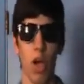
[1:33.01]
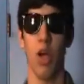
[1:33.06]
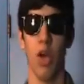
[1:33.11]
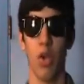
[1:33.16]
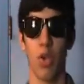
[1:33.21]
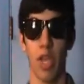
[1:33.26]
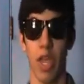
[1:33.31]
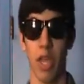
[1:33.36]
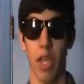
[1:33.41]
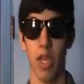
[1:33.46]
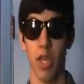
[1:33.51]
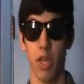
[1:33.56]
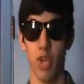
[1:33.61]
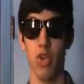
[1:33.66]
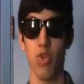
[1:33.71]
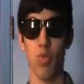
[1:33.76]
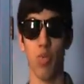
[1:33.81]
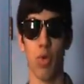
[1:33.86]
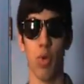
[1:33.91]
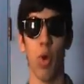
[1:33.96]
Okay,
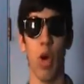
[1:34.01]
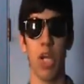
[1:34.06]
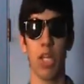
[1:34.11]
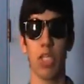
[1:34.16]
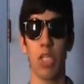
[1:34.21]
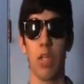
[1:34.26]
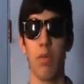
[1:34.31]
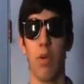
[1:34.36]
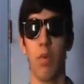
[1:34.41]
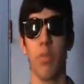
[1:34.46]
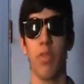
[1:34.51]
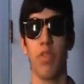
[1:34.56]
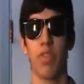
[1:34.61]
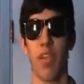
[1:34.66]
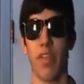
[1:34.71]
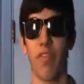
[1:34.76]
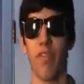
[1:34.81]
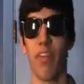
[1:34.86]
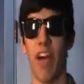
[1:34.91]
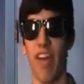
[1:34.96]
new rule. I just came up with this
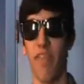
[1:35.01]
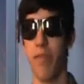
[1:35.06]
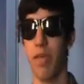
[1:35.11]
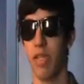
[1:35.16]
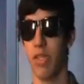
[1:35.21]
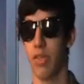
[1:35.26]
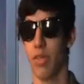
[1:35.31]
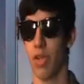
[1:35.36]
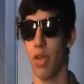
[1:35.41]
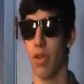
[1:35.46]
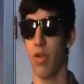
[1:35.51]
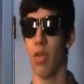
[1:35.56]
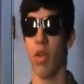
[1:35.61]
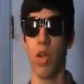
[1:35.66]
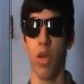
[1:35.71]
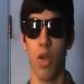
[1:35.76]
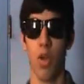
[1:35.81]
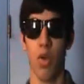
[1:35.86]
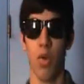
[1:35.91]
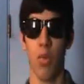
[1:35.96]
like five minutes ago.
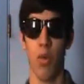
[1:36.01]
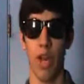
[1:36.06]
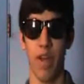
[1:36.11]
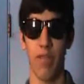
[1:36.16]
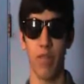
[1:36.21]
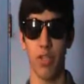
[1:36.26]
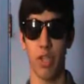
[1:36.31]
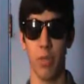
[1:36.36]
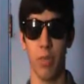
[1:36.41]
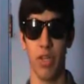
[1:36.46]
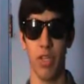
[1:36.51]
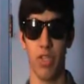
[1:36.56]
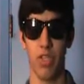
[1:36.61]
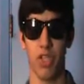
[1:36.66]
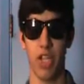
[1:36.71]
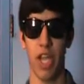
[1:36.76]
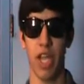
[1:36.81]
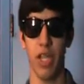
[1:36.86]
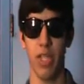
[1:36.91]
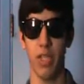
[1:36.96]
Whenever someone is
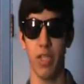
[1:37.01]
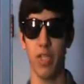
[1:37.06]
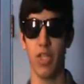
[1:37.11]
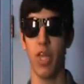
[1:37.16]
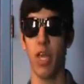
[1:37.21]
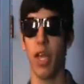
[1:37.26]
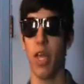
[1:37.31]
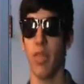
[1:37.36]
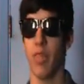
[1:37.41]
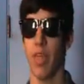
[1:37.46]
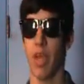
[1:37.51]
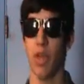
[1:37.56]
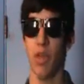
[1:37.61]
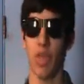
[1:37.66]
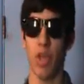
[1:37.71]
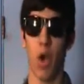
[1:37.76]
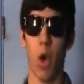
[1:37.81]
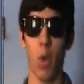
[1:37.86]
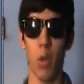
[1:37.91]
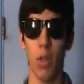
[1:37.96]
challenged, they're
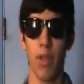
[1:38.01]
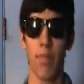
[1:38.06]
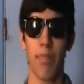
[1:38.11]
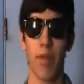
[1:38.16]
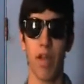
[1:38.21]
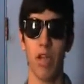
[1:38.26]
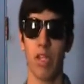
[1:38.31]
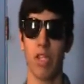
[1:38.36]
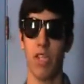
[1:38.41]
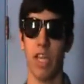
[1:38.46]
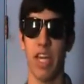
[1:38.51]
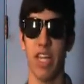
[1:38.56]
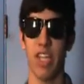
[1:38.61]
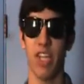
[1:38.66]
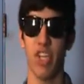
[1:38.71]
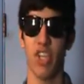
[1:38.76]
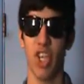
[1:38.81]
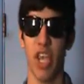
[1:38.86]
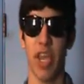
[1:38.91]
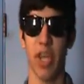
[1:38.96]
the only person that
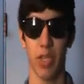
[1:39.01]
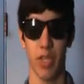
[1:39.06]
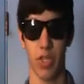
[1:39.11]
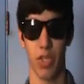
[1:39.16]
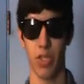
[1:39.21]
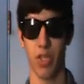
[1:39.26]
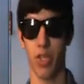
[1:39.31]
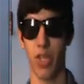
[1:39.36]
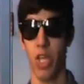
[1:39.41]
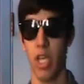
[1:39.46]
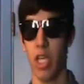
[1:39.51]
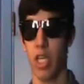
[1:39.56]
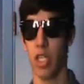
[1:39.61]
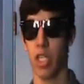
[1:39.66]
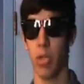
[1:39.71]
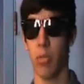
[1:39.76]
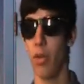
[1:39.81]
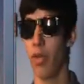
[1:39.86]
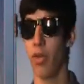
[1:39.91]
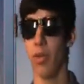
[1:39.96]
can challenge
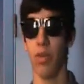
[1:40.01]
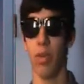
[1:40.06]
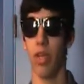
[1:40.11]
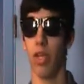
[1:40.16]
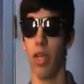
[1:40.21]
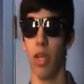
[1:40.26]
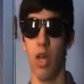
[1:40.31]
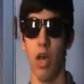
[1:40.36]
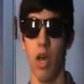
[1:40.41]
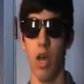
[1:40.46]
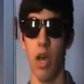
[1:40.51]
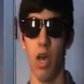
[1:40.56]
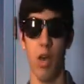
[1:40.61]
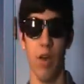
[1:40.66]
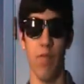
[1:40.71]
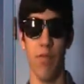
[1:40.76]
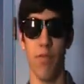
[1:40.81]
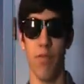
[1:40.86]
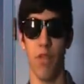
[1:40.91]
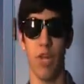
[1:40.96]
someone
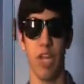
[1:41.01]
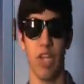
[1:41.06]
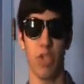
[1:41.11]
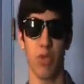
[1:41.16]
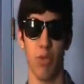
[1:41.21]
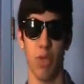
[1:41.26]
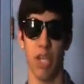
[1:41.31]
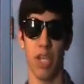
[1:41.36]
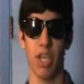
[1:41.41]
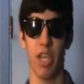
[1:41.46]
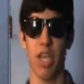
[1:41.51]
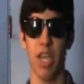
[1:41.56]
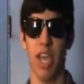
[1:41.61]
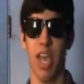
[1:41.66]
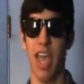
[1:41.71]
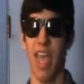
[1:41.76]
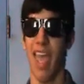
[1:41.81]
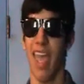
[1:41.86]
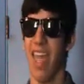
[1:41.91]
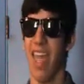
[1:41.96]
uh, for the next week.
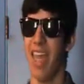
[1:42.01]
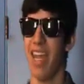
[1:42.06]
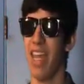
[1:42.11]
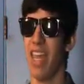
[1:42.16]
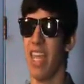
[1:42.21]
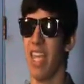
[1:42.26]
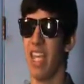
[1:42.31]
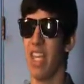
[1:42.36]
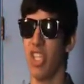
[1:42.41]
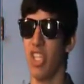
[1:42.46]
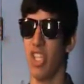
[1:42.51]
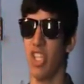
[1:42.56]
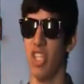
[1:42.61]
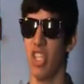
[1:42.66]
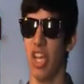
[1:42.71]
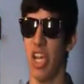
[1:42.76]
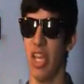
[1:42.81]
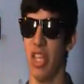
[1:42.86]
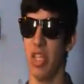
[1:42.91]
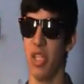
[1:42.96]
And they can
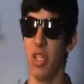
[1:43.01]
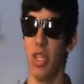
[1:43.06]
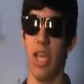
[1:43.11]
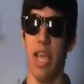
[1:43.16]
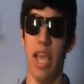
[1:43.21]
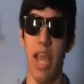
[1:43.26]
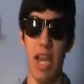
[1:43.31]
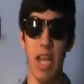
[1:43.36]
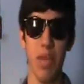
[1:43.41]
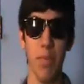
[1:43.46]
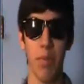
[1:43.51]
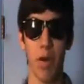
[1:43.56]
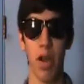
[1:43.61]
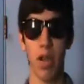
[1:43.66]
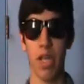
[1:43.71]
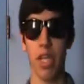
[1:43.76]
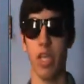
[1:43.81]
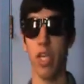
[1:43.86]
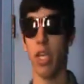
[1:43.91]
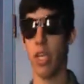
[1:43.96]
challenge
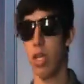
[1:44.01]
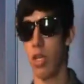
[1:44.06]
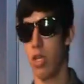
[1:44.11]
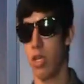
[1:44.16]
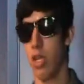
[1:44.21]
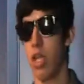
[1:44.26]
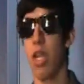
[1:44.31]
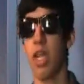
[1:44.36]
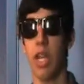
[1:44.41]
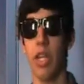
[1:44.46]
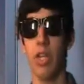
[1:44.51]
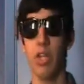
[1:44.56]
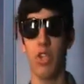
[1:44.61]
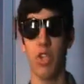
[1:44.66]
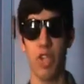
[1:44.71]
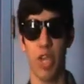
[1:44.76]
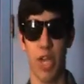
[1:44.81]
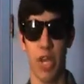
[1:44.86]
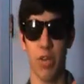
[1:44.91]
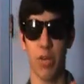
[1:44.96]
anybody in the
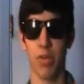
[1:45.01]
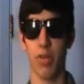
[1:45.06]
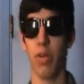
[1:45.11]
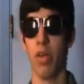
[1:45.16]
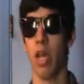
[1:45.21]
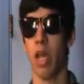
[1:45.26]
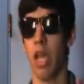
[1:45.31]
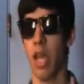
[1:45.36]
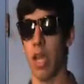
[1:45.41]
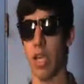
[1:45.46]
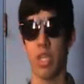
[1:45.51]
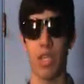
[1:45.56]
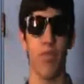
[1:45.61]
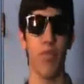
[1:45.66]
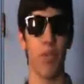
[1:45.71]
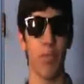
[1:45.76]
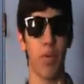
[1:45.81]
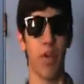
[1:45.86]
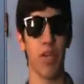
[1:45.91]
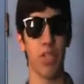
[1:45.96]
channel except
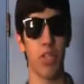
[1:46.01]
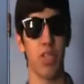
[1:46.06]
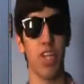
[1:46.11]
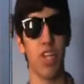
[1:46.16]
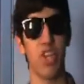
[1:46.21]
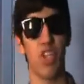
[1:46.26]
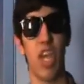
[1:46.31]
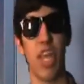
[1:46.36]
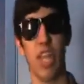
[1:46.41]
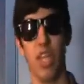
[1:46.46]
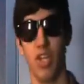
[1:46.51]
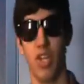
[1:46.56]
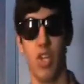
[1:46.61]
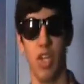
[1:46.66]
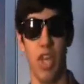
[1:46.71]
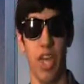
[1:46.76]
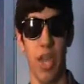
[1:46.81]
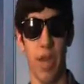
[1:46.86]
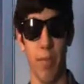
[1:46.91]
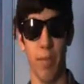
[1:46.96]
for the person that challenged
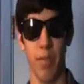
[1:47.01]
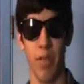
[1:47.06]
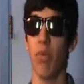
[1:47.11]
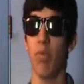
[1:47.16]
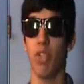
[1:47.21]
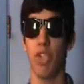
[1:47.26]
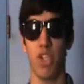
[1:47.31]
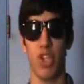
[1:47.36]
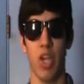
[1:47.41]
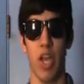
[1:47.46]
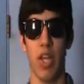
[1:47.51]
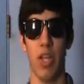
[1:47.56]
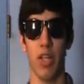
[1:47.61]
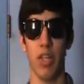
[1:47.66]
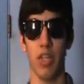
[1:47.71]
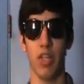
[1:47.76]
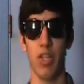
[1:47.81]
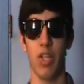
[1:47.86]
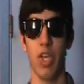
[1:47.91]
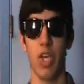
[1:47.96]
them. I was
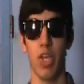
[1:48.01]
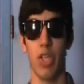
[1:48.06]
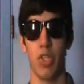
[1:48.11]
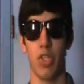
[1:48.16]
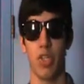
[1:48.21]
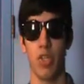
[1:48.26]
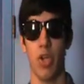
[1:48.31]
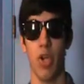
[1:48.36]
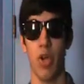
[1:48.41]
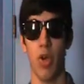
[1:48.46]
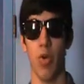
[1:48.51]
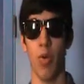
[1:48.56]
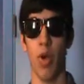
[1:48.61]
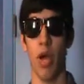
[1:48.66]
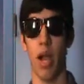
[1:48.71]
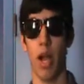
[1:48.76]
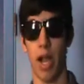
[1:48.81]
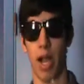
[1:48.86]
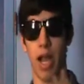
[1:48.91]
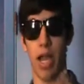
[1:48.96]
challenged,
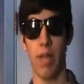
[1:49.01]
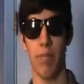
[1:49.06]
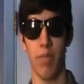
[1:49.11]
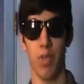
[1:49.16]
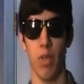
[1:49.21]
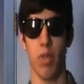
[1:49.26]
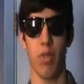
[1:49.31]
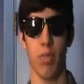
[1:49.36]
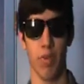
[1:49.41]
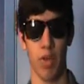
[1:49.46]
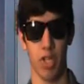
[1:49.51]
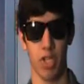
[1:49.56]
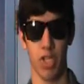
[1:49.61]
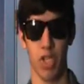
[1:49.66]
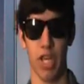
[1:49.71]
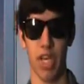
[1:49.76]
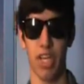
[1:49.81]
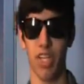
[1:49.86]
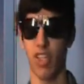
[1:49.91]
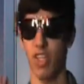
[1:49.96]
so I'm the only person
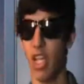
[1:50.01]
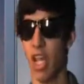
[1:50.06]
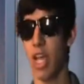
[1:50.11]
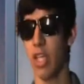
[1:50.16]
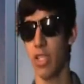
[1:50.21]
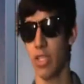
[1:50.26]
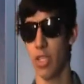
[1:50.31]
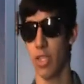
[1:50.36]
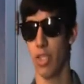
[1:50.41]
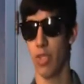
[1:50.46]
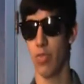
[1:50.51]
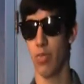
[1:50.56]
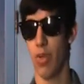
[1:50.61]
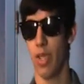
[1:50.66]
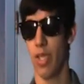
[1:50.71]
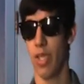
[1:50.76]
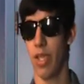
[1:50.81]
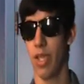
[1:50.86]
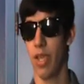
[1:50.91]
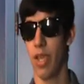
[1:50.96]
that can challenge this
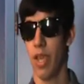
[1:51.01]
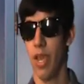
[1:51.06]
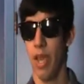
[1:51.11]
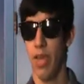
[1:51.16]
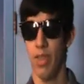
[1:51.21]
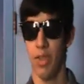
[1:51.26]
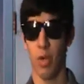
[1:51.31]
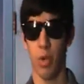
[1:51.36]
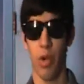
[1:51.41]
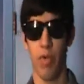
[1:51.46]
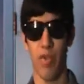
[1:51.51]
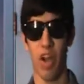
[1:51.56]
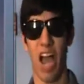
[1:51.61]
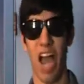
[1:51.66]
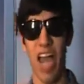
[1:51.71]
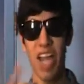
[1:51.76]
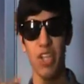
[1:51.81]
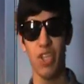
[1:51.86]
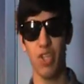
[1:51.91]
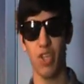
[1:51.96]
week. Then whoever
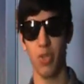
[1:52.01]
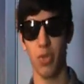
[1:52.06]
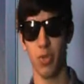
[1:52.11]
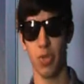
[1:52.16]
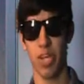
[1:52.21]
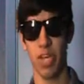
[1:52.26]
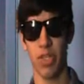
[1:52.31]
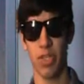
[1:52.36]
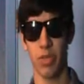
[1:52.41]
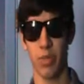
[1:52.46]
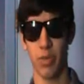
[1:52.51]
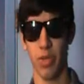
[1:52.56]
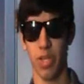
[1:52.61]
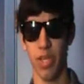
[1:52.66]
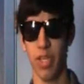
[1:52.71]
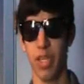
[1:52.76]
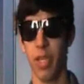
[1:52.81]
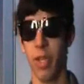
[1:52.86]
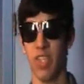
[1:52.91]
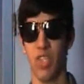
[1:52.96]
I choose next
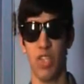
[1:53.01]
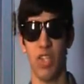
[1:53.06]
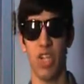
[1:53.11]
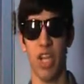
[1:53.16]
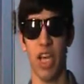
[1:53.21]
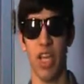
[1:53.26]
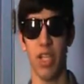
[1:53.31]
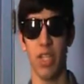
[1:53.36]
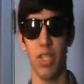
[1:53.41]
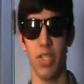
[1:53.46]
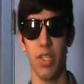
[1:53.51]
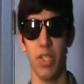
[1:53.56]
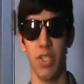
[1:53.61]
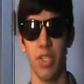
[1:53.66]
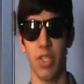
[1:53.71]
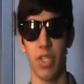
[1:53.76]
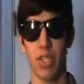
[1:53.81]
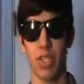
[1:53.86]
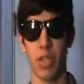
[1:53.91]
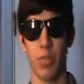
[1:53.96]
week has to
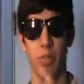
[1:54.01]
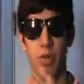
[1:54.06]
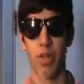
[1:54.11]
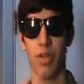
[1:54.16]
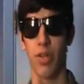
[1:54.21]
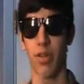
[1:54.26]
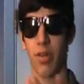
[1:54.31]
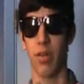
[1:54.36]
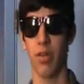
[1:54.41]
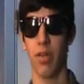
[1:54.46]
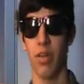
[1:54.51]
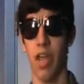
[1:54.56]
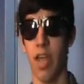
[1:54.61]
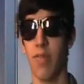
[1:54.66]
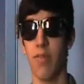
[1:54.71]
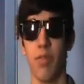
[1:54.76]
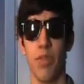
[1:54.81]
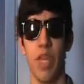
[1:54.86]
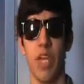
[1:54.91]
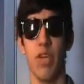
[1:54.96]
challenge someone
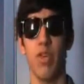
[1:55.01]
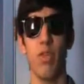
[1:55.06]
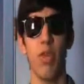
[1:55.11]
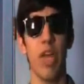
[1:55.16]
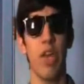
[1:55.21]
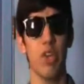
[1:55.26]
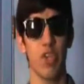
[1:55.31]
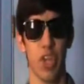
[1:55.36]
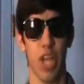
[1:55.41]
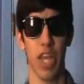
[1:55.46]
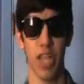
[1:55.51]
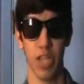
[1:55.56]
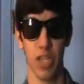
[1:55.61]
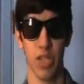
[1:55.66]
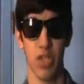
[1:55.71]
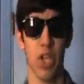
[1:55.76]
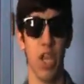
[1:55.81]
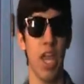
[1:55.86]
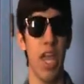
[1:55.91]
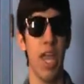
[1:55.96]
after they do their
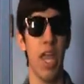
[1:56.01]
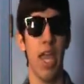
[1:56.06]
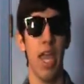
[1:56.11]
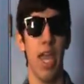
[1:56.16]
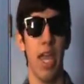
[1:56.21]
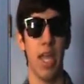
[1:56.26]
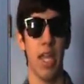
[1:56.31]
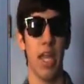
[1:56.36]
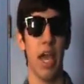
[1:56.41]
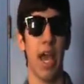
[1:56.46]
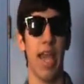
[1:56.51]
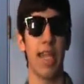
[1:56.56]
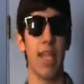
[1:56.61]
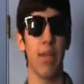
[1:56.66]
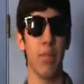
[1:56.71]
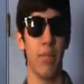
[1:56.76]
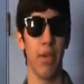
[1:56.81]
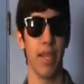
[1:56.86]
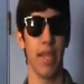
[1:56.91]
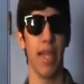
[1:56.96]
challenge. And I
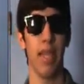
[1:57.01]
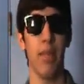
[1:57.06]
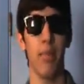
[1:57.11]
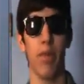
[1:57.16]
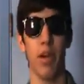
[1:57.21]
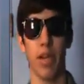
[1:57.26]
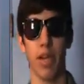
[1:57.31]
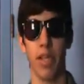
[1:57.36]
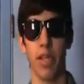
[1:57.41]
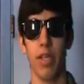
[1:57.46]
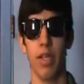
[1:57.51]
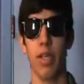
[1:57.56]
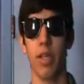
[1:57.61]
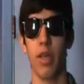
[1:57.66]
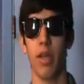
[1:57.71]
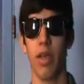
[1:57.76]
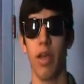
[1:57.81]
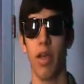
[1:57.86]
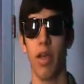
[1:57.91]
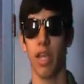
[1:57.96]
can pick anybody
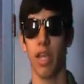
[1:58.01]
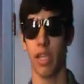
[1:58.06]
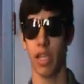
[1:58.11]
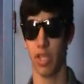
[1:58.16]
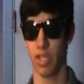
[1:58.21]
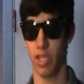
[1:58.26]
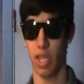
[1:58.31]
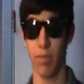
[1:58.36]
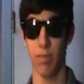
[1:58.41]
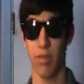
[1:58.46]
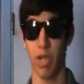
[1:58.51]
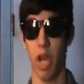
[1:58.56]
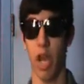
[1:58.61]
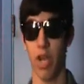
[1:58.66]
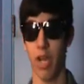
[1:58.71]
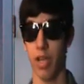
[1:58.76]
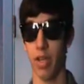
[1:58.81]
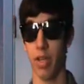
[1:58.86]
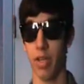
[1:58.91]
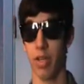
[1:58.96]
except
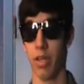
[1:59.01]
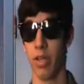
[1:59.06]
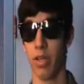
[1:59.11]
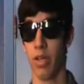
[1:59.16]
Donna.